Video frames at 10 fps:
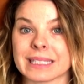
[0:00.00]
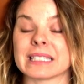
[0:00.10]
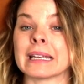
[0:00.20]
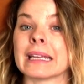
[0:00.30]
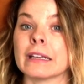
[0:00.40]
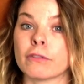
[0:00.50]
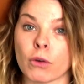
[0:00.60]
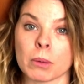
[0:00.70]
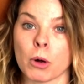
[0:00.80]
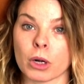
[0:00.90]
It's an
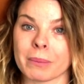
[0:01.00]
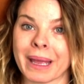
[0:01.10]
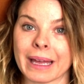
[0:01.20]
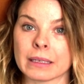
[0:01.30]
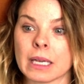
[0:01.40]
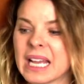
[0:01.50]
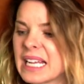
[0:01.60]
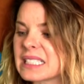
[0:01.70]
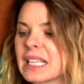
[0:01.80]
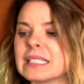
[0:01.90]
informal command.
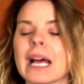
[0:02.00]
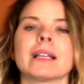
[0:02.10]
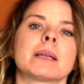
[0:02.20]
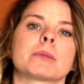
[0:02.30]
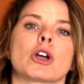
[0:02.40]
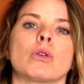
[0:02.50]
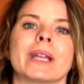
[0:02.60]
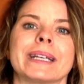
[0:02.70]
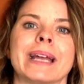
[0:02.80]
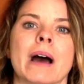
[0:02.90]
It's like telling him to go
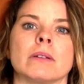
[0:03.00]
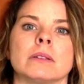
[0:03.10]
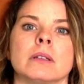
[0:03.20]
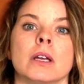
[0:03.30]
lay down.